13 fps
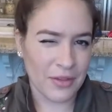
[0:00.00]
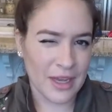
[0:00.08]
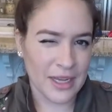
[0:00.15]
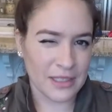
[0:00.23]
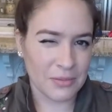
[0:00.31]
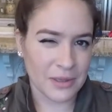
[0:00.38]

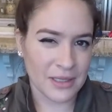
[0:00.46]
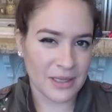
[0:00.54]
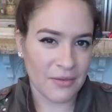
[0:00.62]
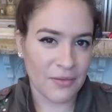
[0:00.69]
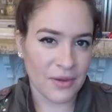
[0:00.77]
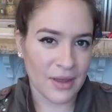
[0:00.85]
things because
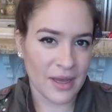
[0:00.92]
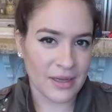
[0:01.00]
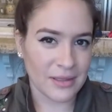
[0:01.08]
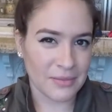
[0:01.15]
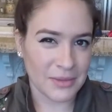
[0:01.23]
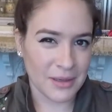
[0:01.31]
I feel
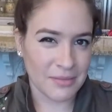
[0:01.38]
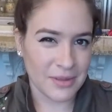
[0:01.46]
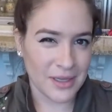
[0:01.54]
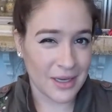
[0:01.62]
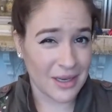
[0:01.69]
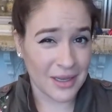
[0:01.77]
like sometimes
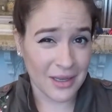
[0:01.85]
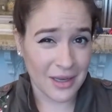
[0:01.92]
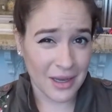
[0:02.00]
they can